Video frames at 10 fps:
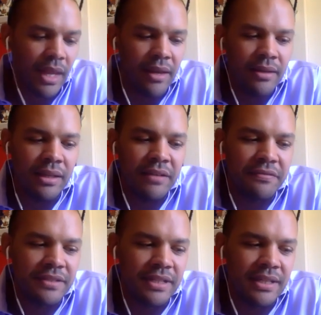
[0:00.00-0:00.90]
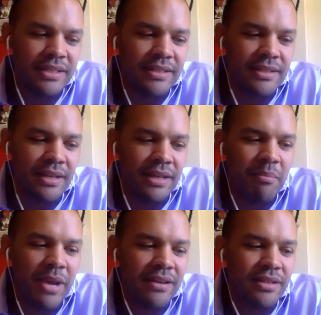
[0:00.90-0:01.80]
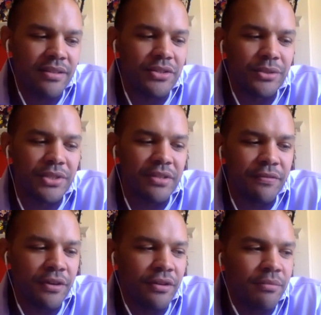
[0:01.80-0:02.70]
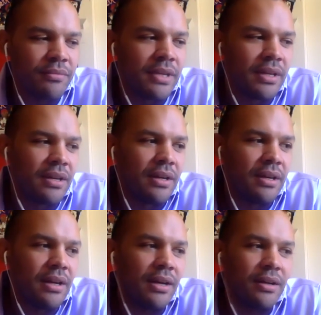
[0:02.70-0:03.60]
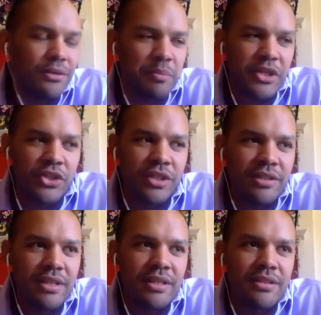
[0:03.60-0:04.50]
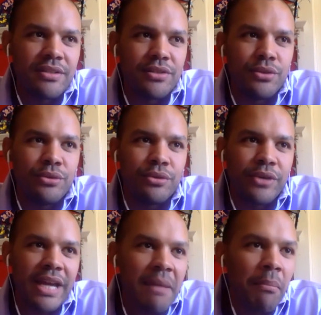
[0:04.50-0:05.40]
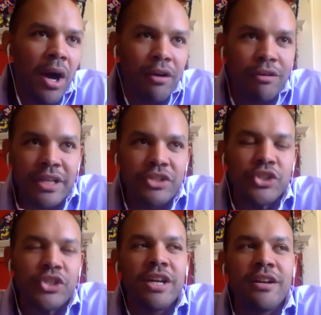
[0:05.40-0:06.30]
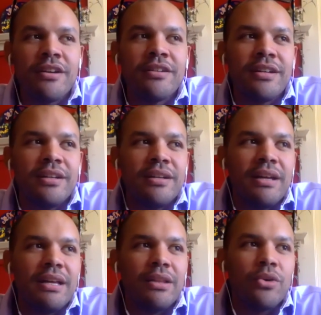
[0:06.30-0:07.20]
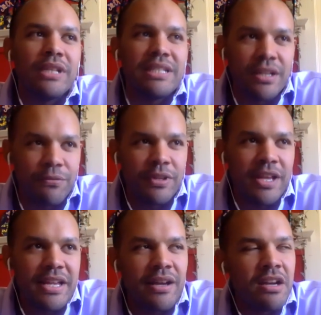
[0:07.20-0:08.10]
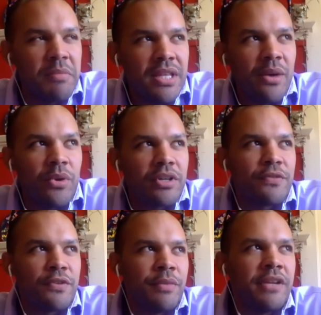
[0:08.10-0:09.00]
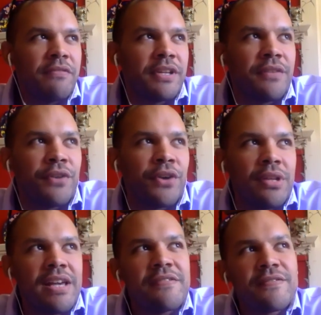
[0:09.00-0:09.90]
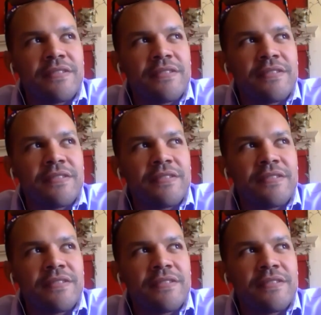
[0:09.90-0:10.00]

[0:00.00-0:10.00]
And Lyft is an impact consulting firm whose mission is to create, model, and share a locally self-reliant economy that works for the benefit of all life.